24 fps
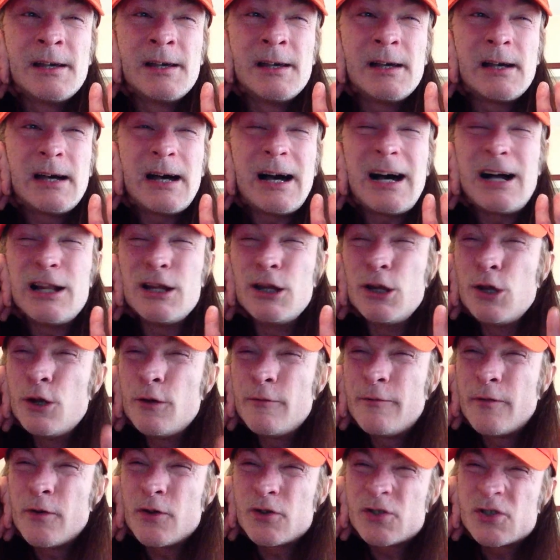I
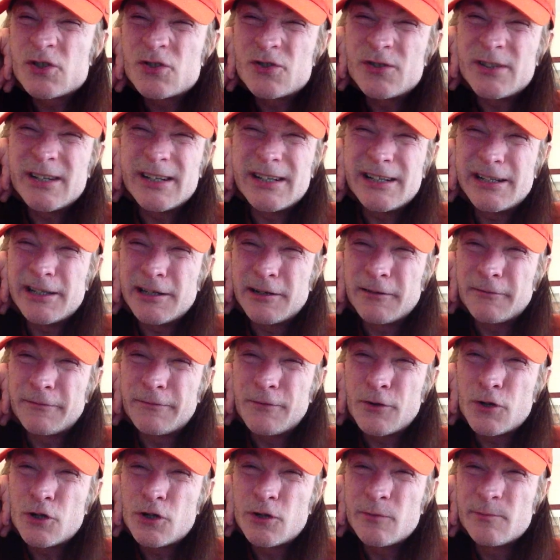love Australian
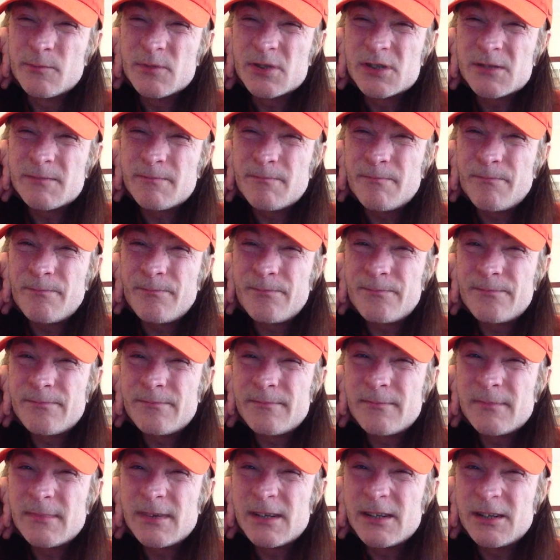films.
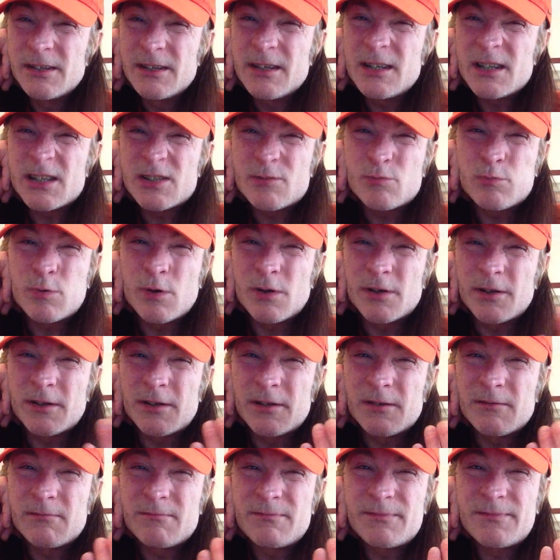And this
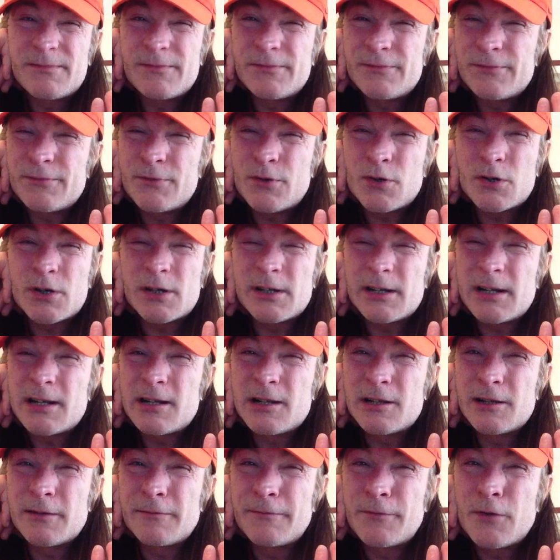one, fucking
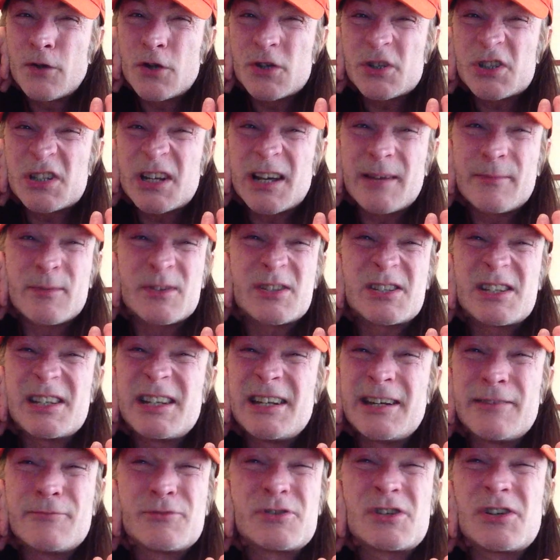hell. The first time I seen
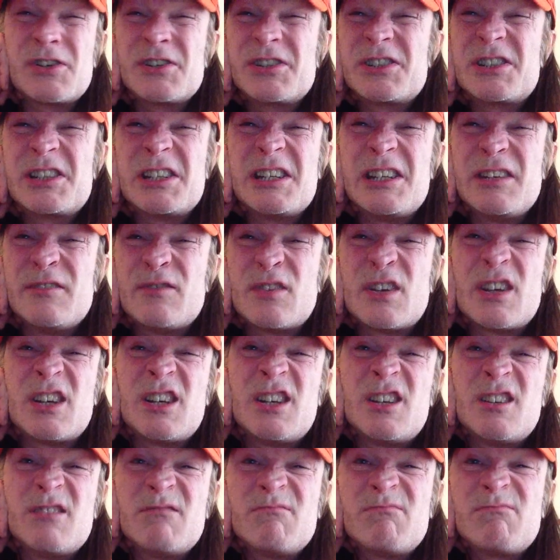it was on
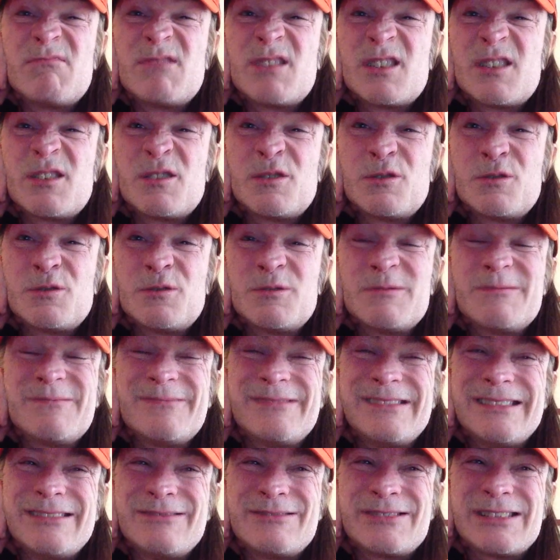TV. You know,
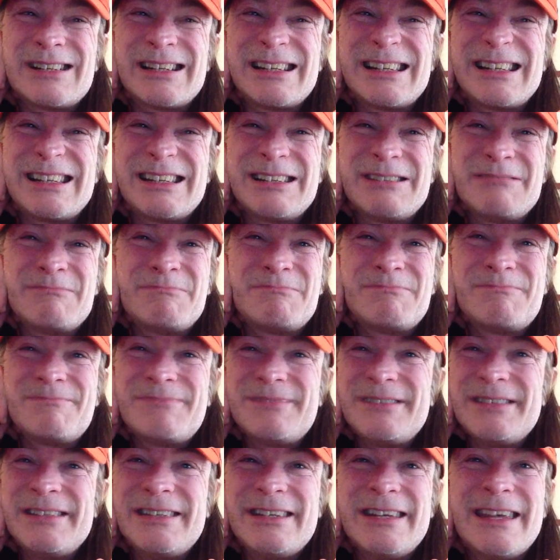it was like
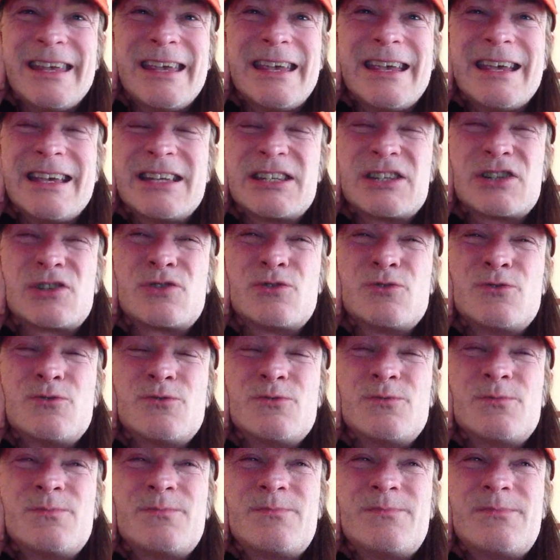years
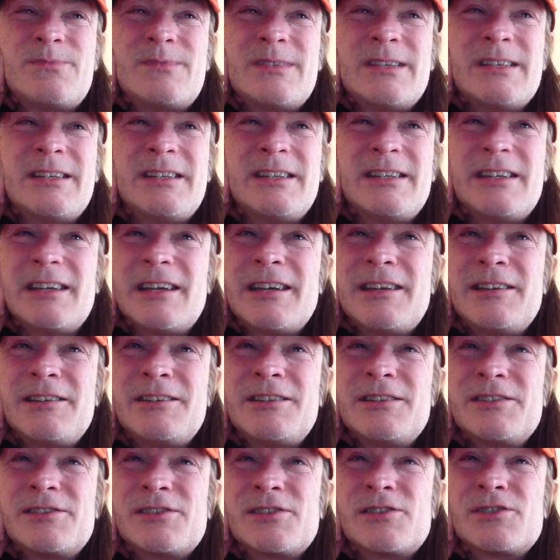ago, in the
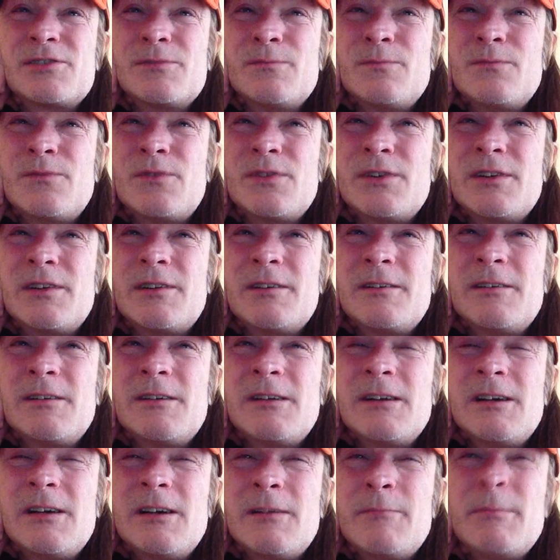80s or something.
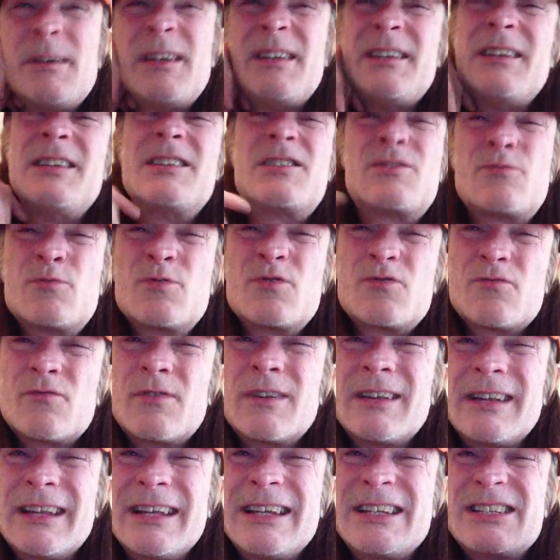I mean, this was
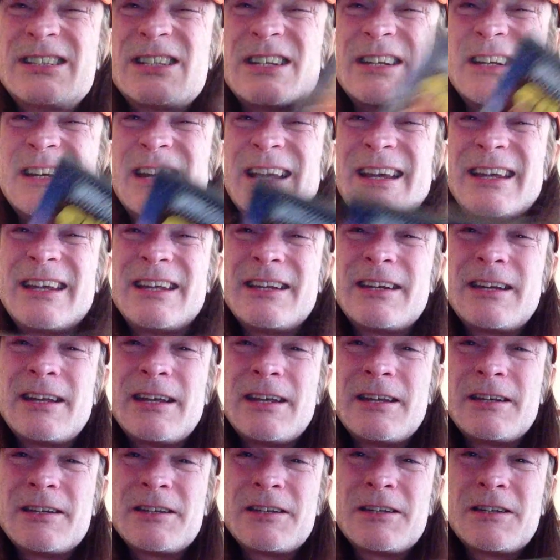released in
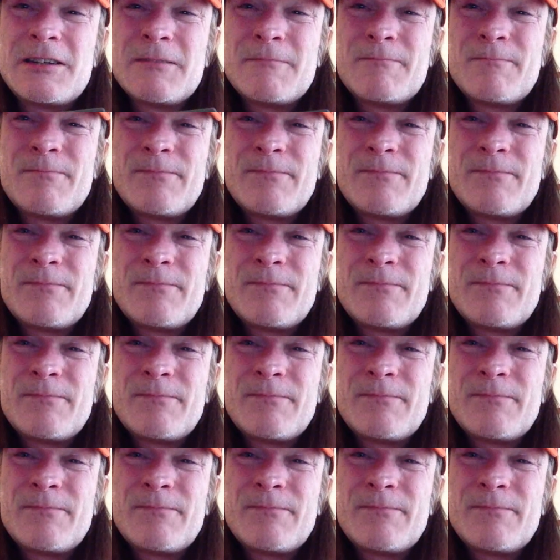1980.